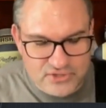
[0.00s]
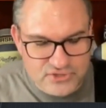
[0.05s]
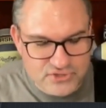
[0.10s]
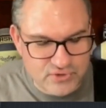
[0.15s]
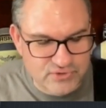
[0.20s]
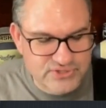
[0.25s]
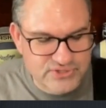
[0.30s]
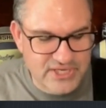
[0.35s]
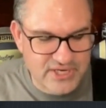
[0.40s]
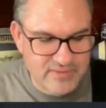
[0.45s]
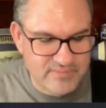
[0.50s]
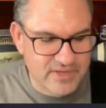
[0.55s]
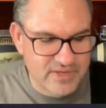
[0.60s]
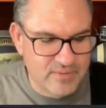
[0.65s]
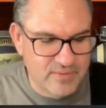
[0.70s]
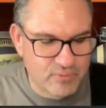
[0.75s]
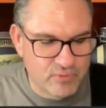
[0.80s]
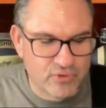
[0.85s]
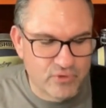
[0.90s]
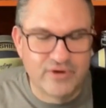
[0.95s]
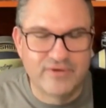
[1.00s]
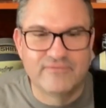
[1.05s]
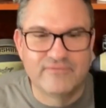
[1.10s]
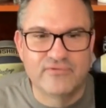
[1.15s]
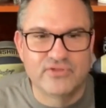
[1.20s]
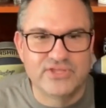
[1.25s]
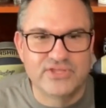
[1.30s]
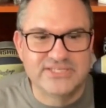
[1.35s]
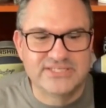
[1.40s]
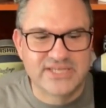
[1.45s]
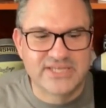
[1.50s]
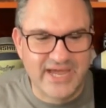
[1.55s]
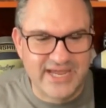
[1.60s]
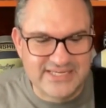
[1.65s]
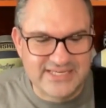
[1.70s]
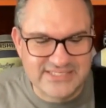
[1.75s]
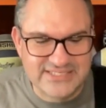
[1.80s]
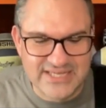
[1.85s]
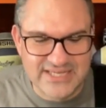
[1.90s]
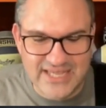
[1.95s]
So it's going to be important for these
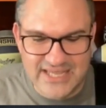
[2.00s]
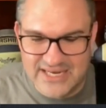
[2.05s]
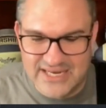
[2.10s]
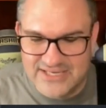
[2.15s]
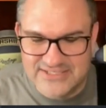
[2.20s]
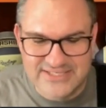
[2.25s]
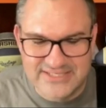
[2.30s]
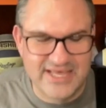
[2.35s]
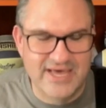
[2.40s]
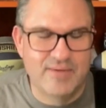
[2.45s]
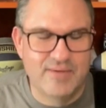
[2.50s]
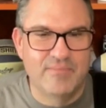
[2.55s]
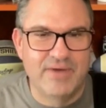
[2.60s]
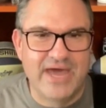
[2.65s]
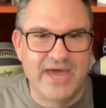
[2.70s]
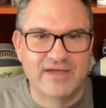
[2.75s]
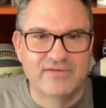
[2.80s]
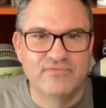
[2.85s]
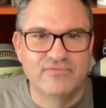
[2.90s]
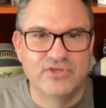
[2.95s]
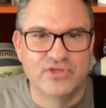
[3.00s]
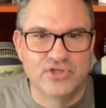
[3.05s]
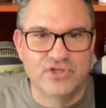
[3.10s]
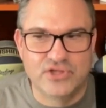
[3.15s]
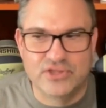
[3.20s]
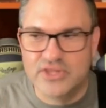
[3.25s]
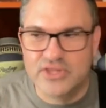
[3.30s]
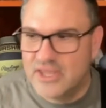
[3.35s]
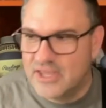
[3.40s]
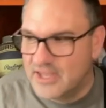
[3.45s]
guys to get into that backfield